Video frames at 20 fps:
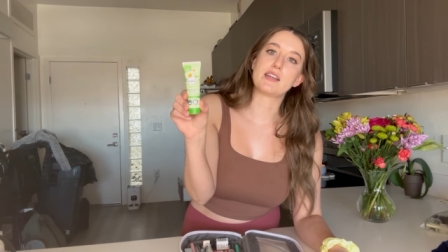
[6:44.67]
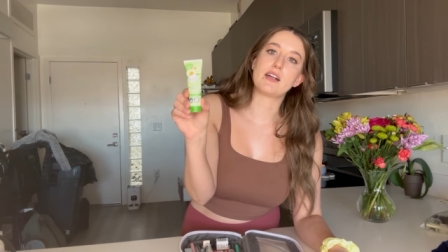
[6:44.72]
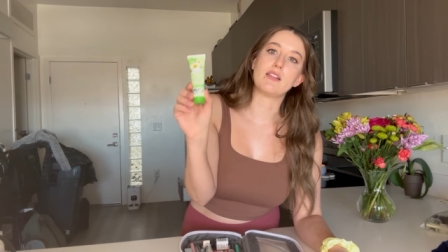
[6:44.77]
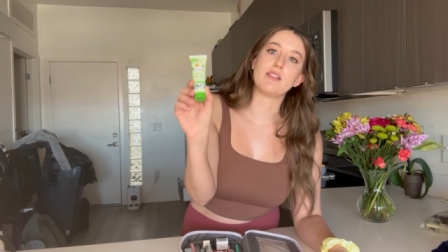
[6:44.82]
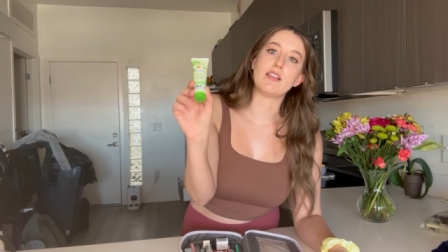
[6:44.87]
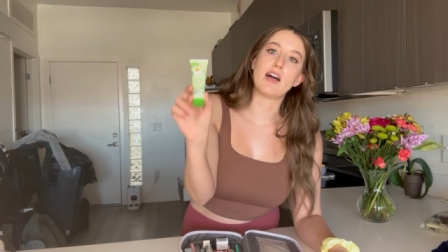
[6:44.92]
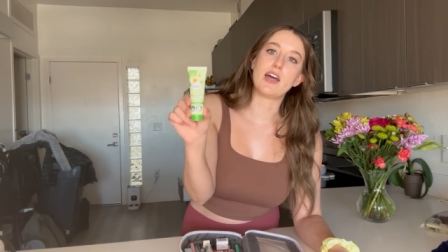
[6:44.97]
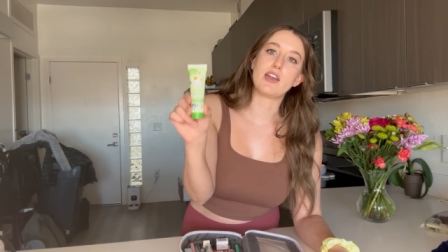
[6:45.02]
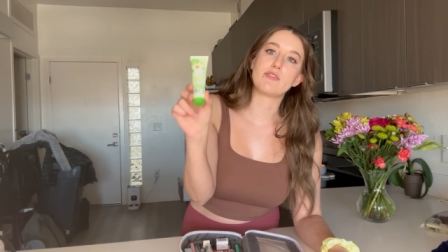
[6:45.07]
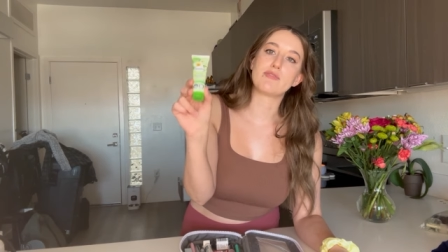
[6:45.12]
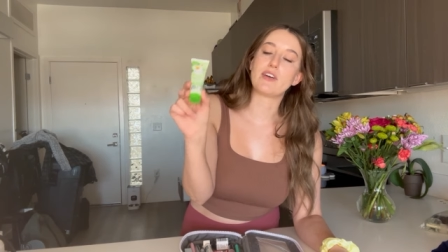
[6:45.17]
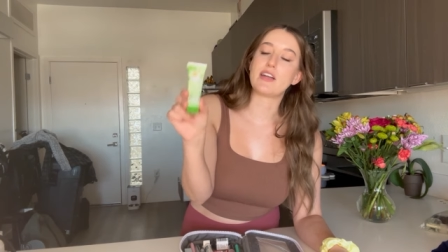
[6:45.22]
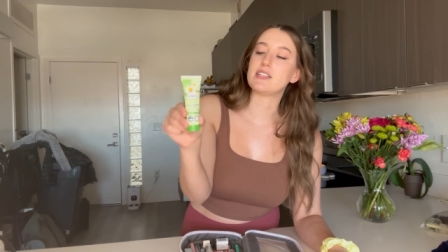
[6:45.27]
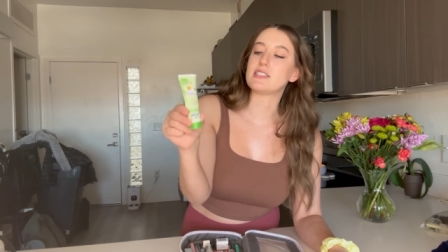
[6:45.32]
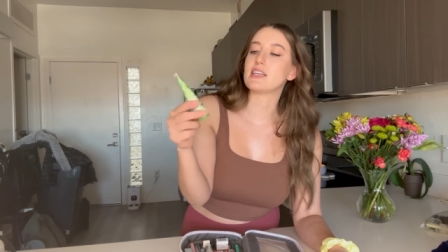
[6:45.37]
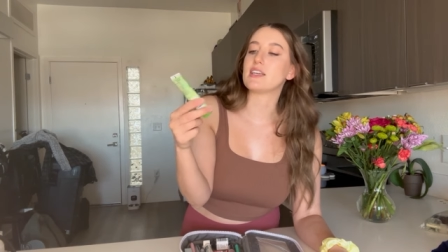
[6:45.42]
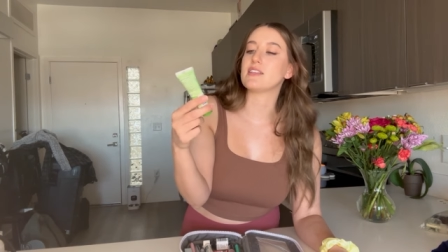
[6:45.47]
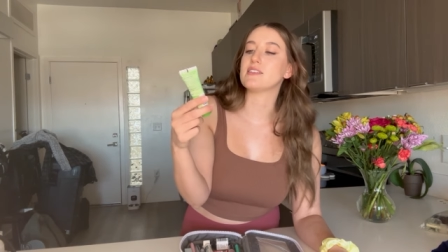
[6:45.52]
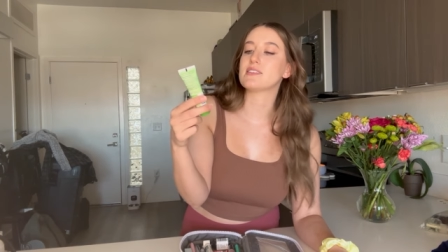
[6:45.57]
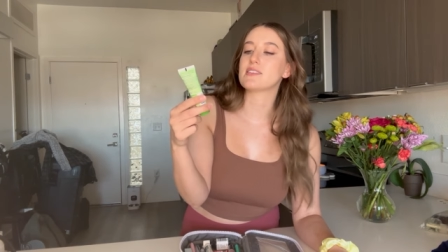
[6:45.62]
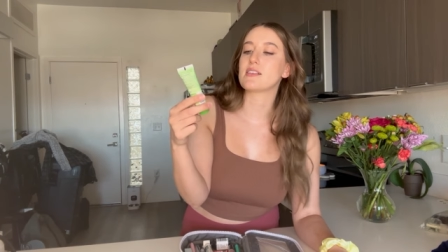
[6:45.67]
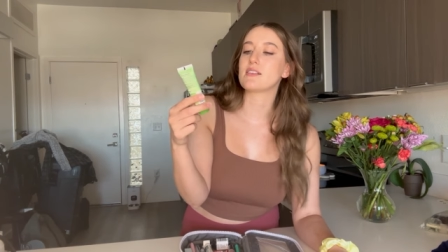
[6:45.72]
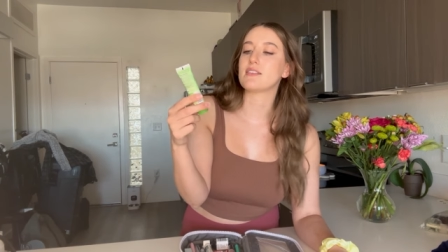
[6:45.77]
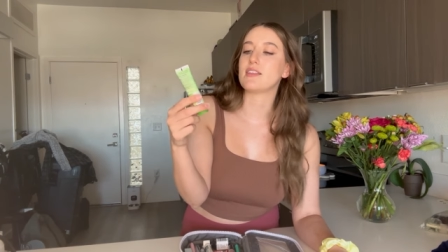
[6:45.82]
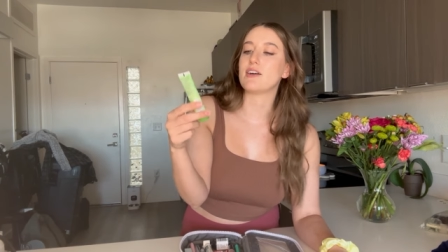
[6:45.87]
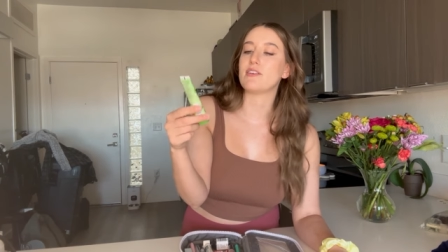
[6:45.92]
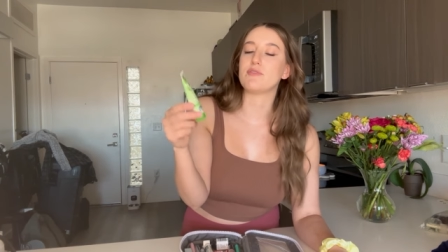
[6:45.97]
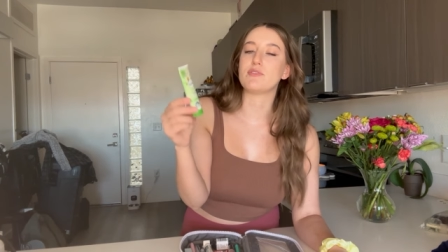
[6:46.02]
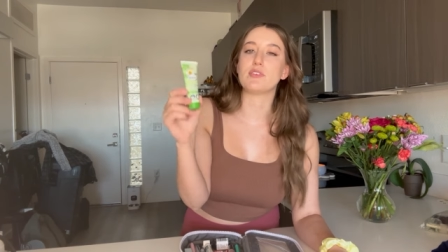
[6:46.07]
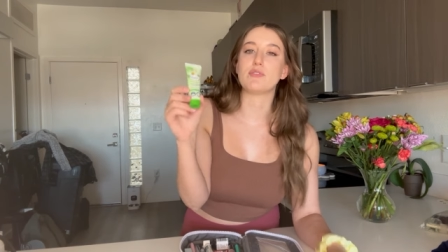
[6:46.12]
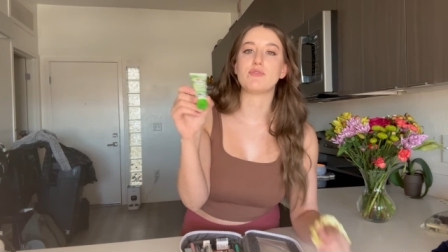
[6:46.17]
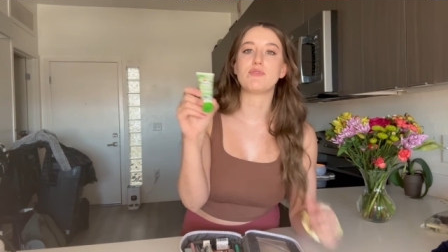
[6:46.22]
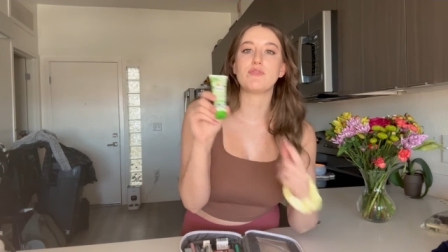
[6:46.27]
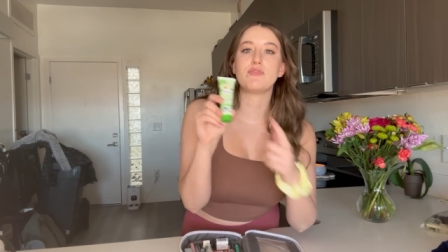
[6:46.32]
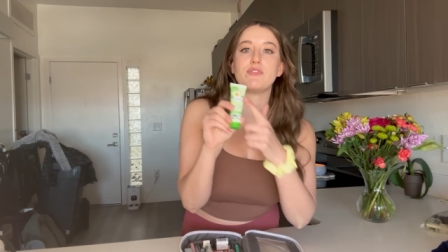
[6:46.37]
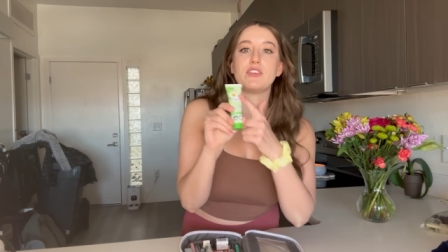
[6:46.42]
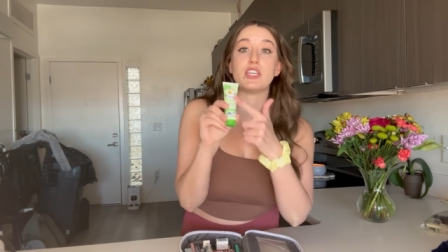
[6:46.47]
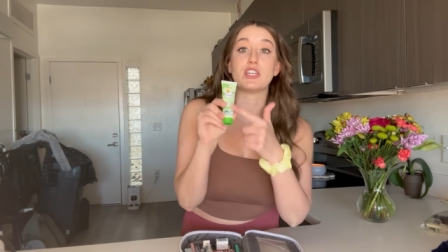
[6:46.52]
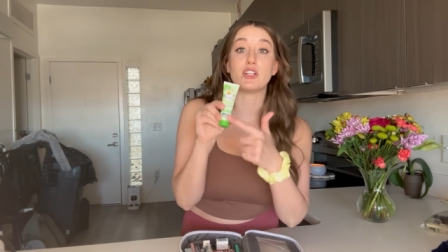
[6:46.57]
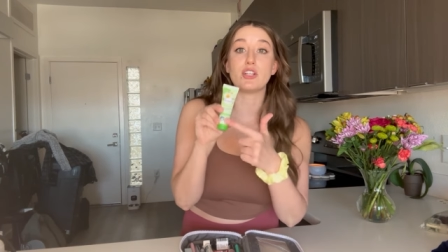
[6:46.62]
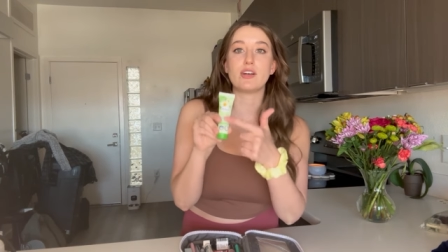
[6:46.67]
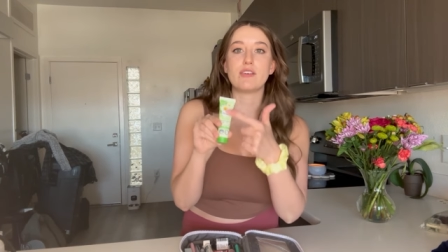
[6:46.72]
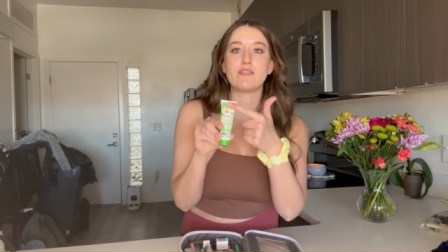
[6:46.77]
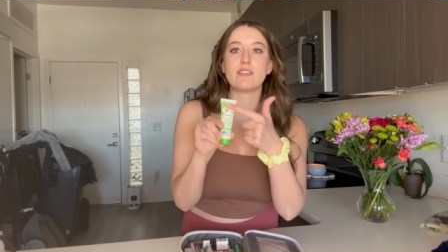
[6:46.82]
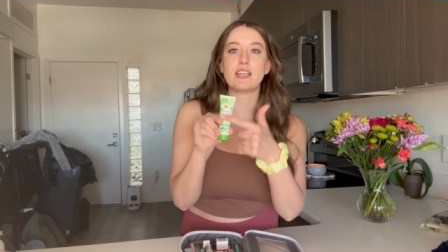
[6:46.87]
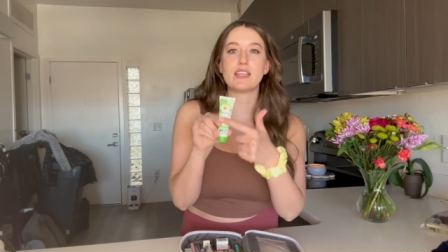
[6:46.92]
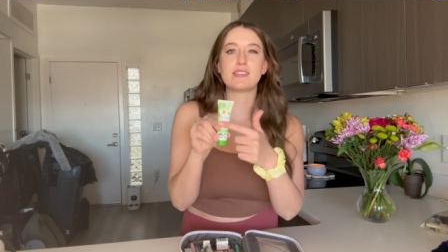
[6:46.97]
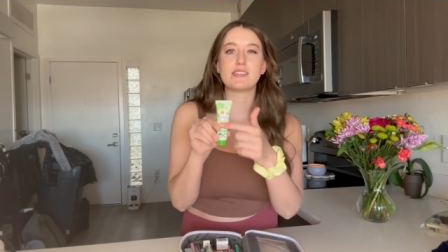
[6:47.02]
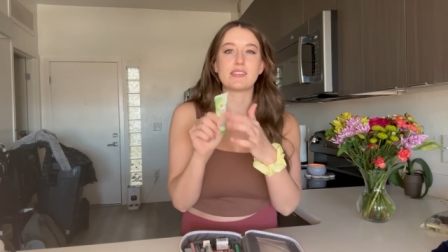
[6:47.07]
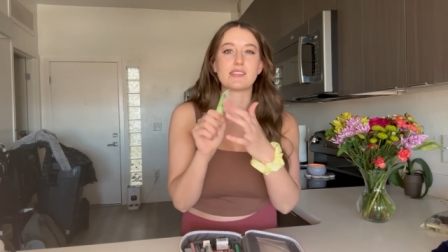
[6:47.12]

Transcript: A lot of phytants love the feel of this.